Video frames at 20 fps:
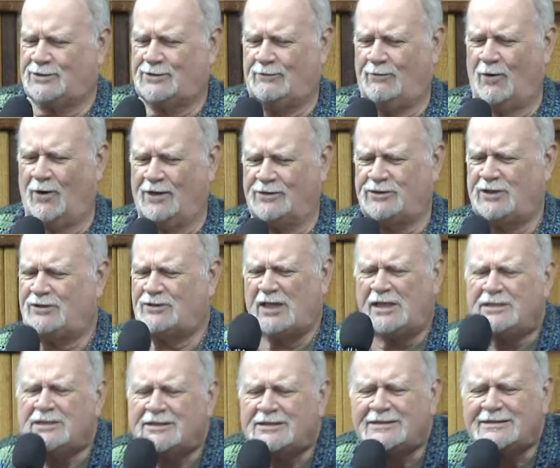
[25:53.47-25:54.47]
And so we
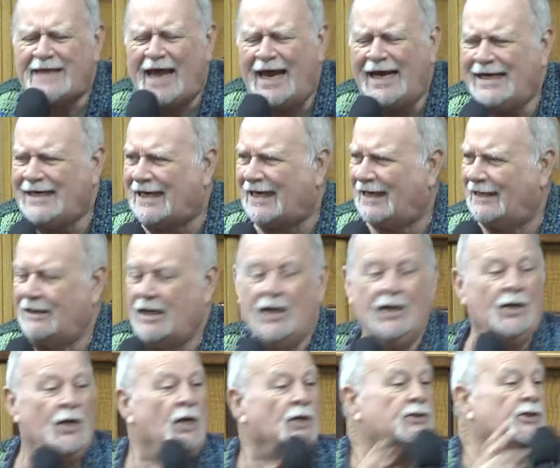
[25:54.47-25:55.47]
need to hear God's
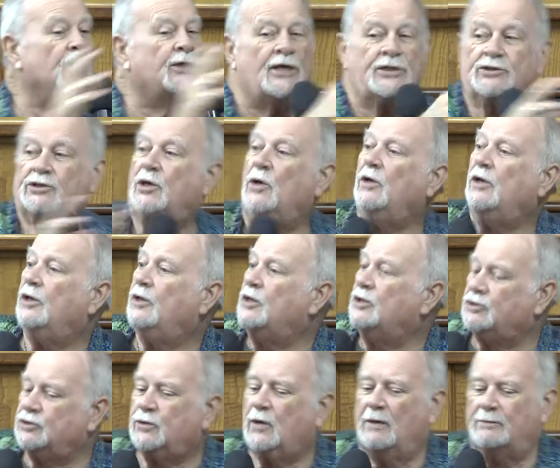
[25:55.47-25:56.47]
voice. It's
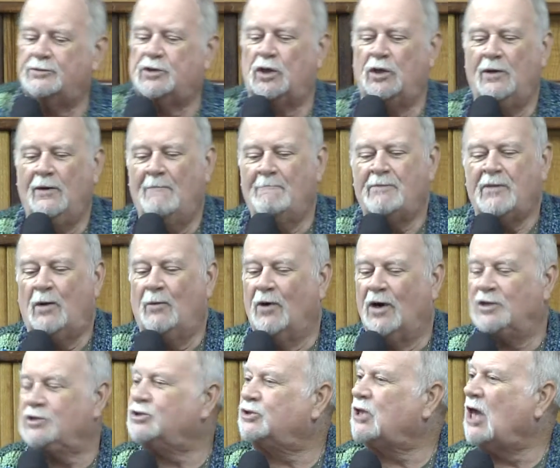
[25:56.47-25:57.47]
exciting. So
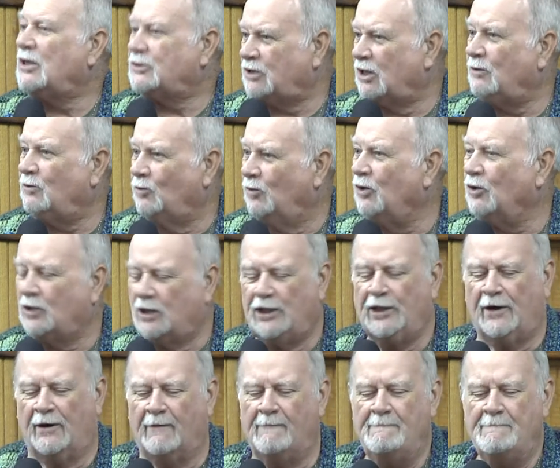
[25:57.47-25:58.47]
let's go to the
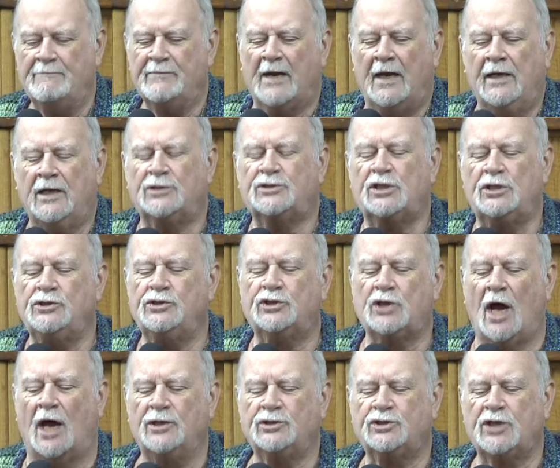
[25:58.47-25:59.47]
scripture where it says
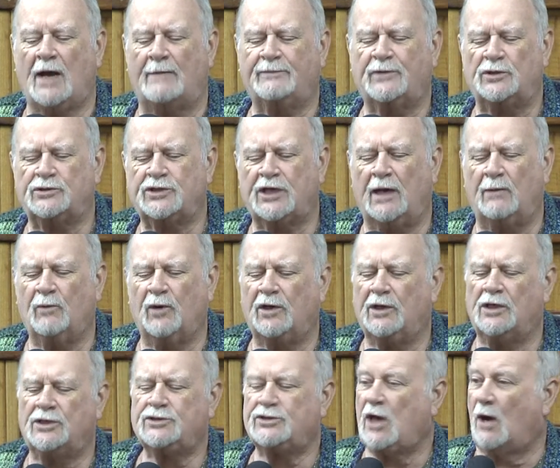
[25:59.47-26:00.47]
it real clear.
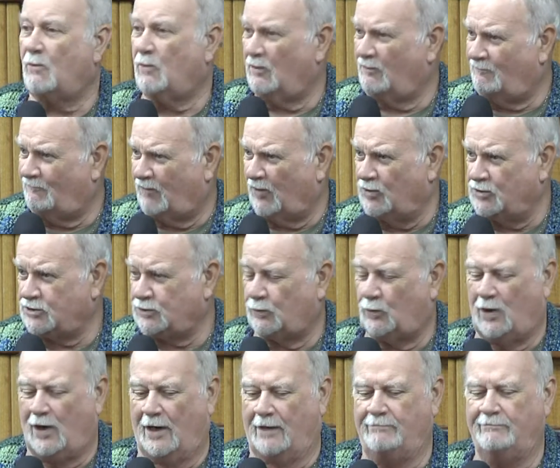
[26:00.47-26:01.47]
It's in John
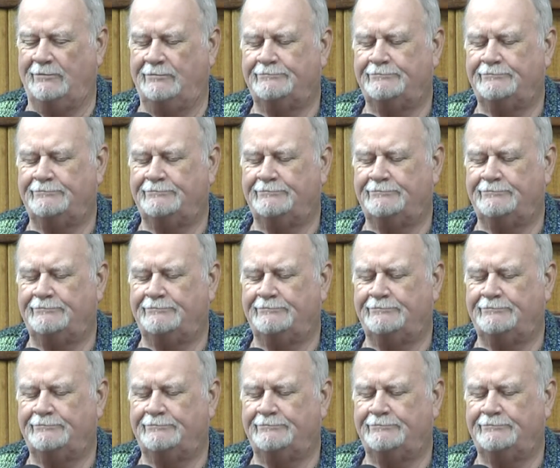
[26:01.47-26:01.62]
chapter 10.